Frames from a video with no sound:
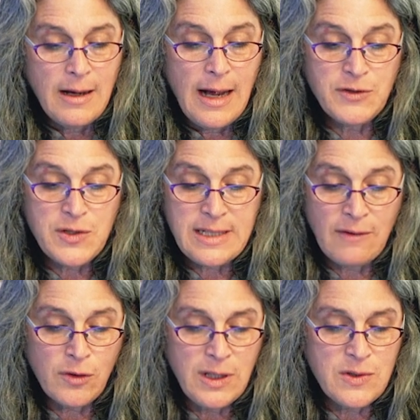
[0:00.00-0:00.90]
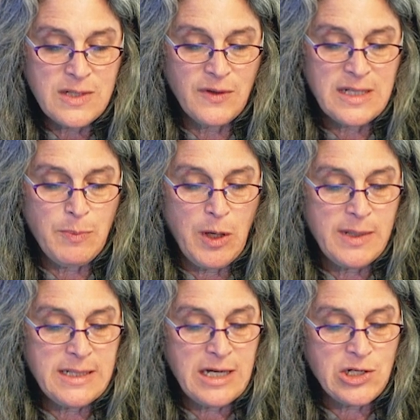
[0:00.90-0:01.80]
After several years of
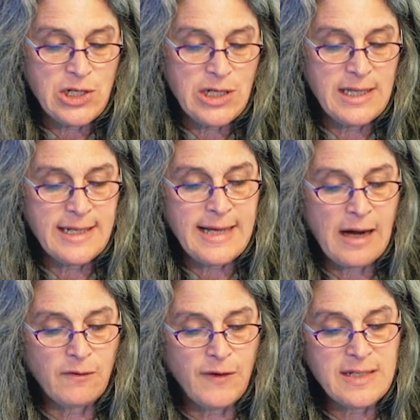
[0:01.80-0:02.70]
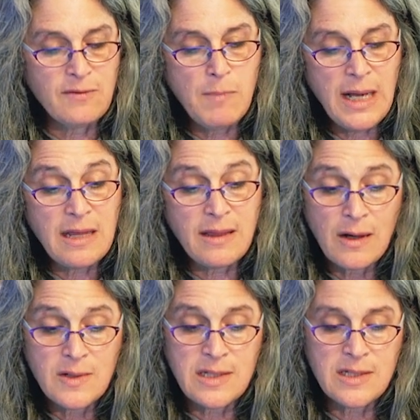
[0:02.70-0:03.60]
experimentation and the sacrifice of many
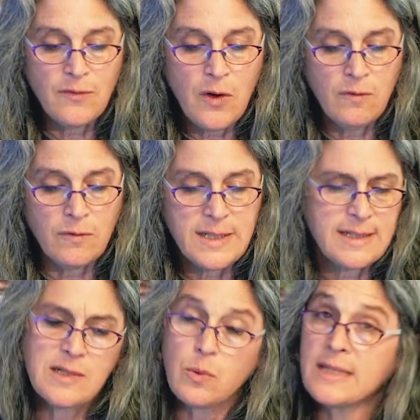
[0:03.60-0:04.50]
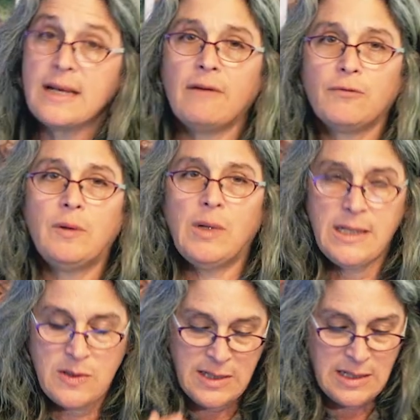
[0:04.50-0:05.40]
thousands of ovaries, this was not Freeman,
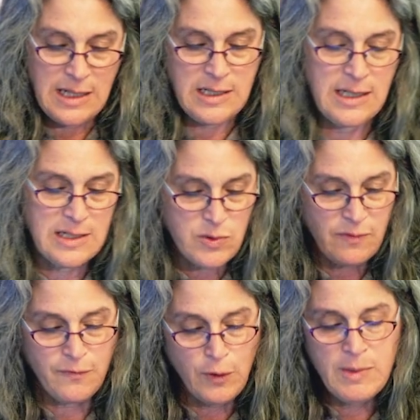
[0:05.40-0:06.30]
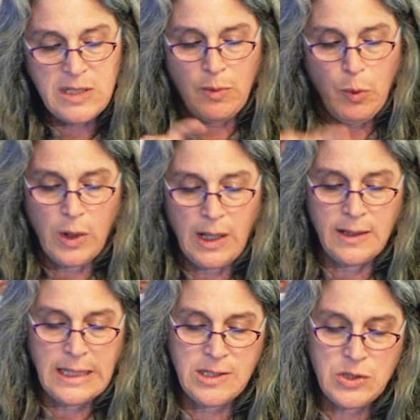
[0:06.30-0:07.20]
this was Freeman's reporting on
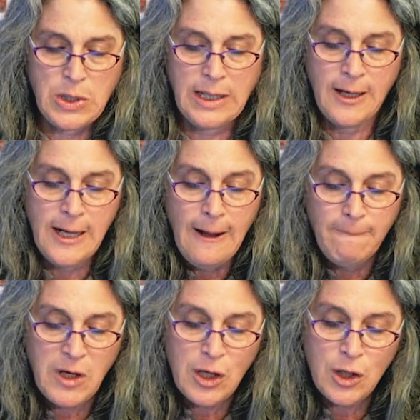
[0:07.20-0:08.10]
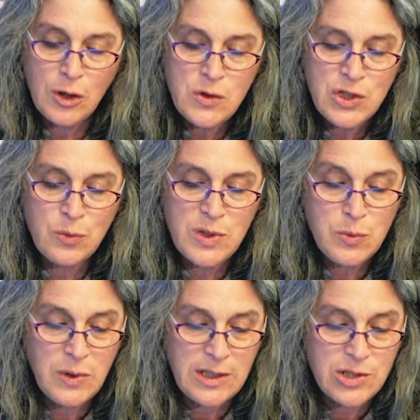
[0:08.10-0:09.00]
the history, the conclusion was
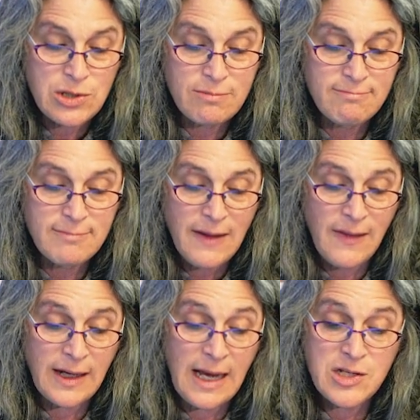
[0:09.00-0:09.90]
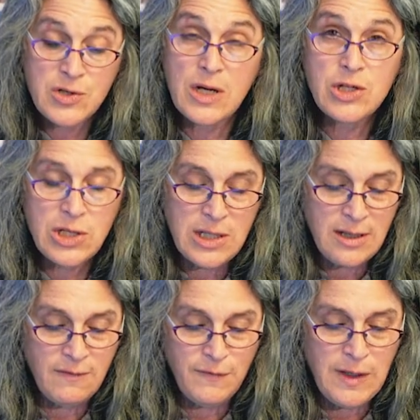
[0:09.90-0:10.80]
reached that castration
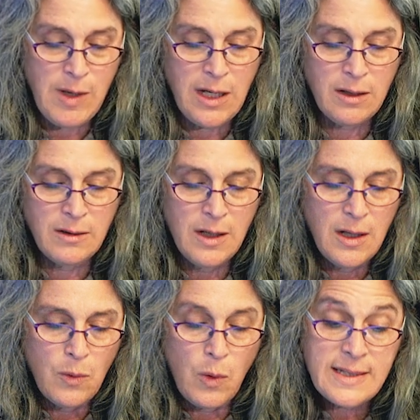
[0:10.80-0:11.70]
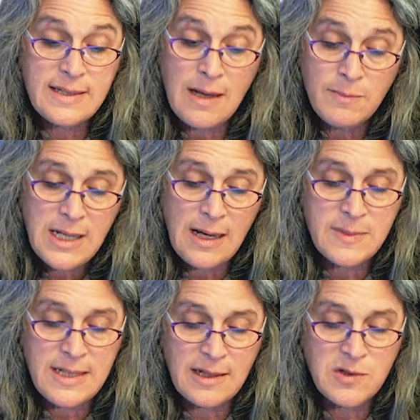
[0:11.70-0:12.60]
in the female, while
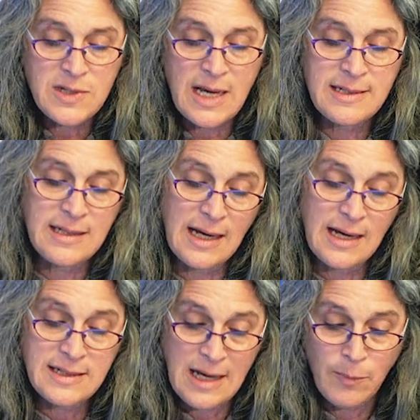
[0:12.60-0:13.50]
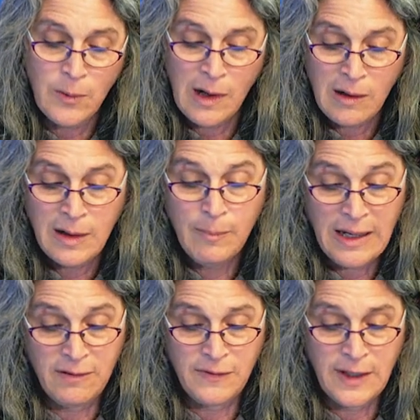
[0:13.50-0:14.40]
sometimes exercising a temporary
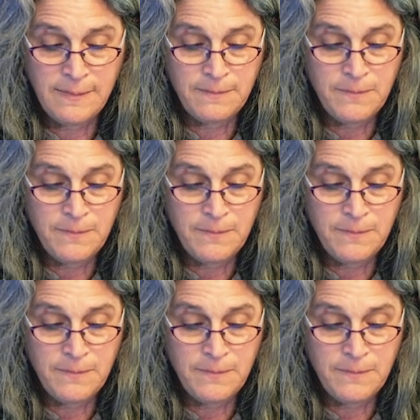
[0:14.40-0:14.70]
benefit,